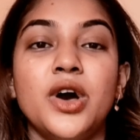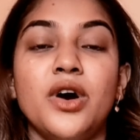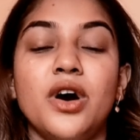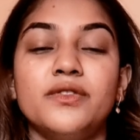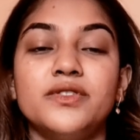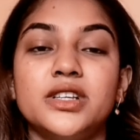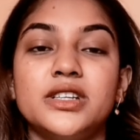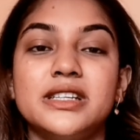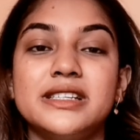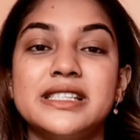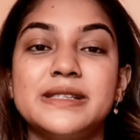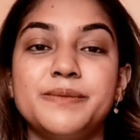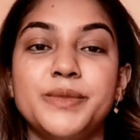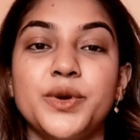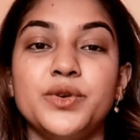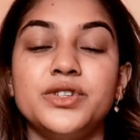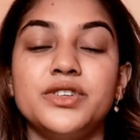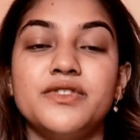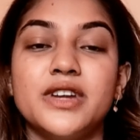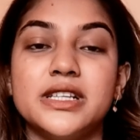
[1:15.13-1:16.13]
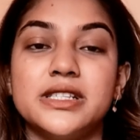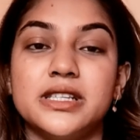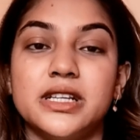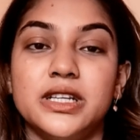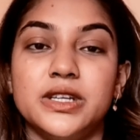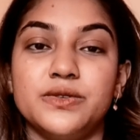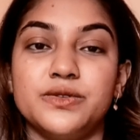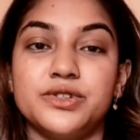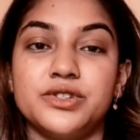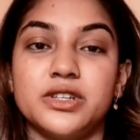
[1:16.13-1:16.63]
of the dispute
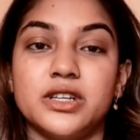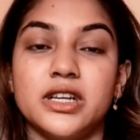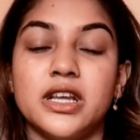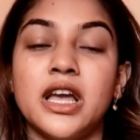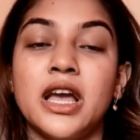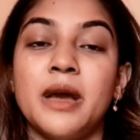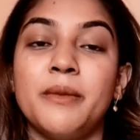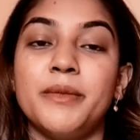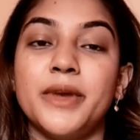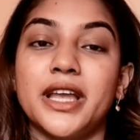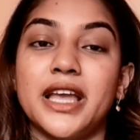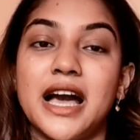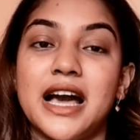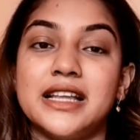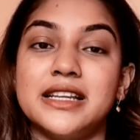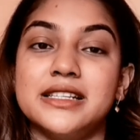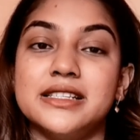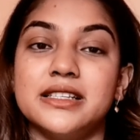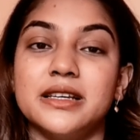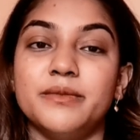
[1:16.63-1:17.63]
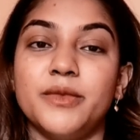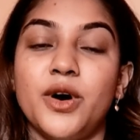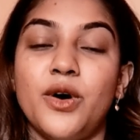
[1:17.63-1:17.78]
resolution mechanism.